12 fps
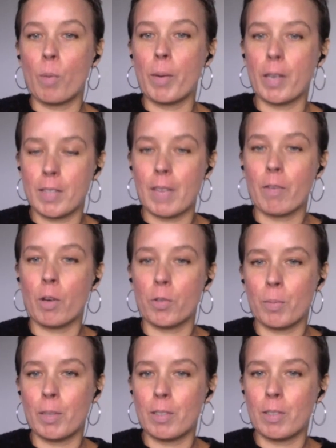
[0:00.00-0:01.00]
because they've
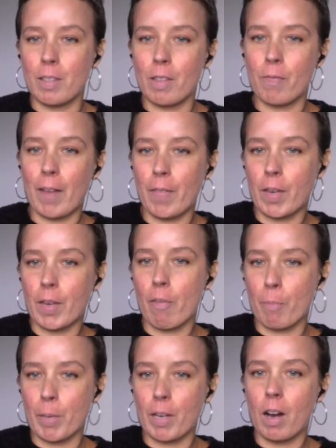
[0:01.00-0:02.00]
contributed to the fact that the
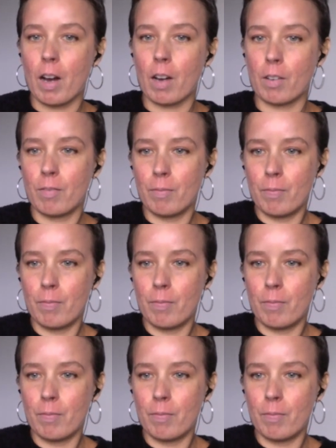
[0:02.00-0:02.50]
government can't